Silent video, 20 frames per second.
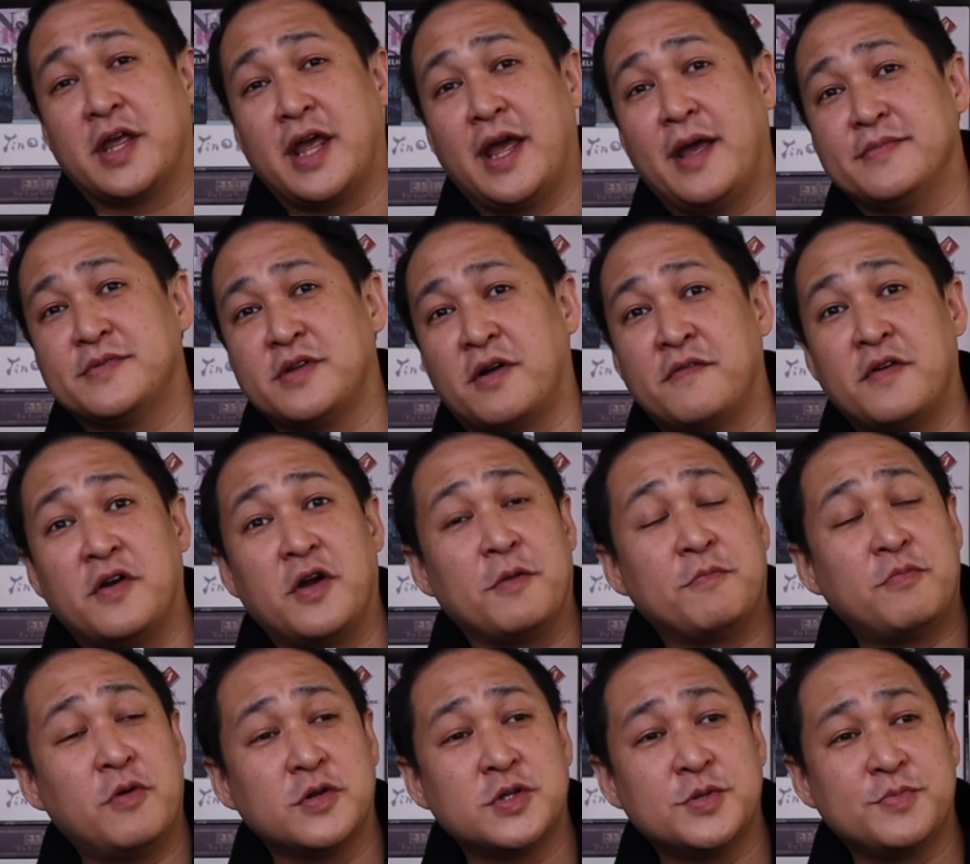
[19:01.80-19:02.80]
games that are very
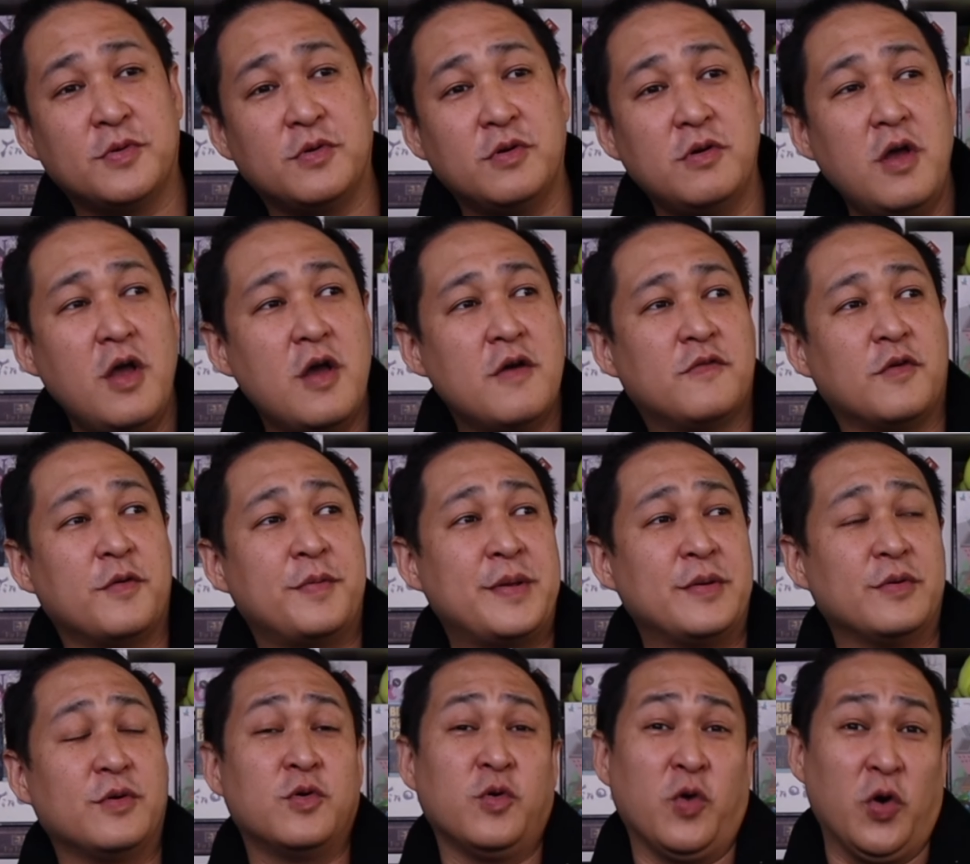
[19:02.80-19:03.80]
approachable for
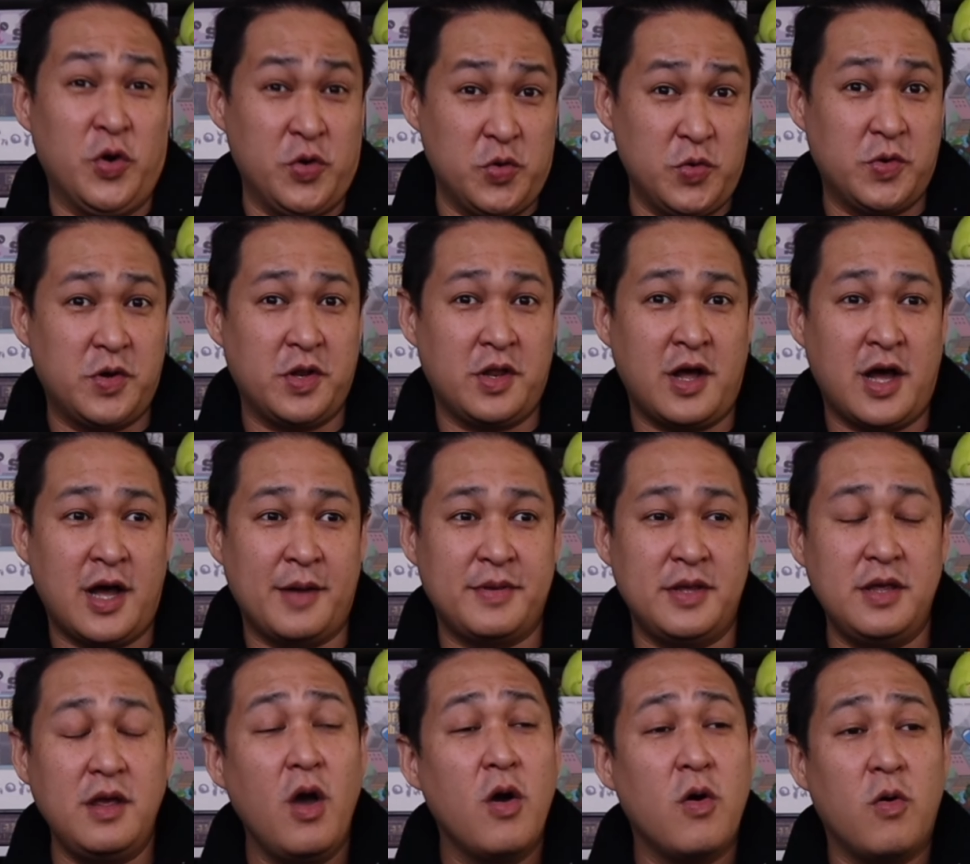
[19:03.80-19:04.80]
people who are new to the
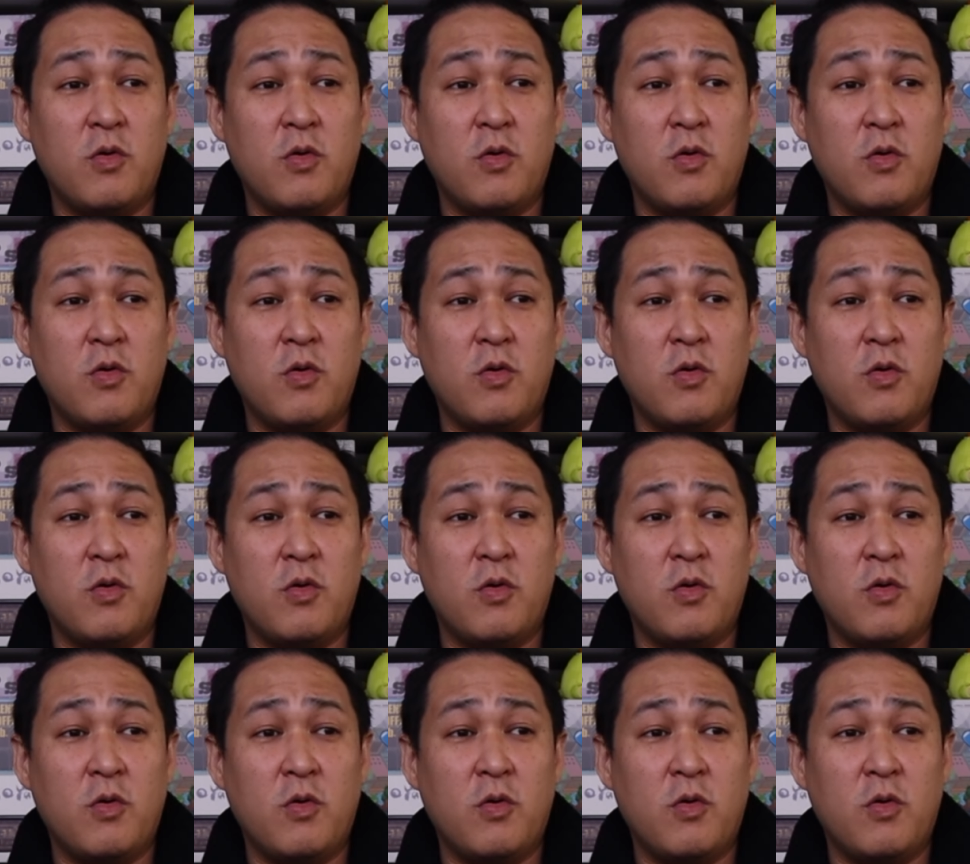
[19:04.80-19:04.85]
hobby,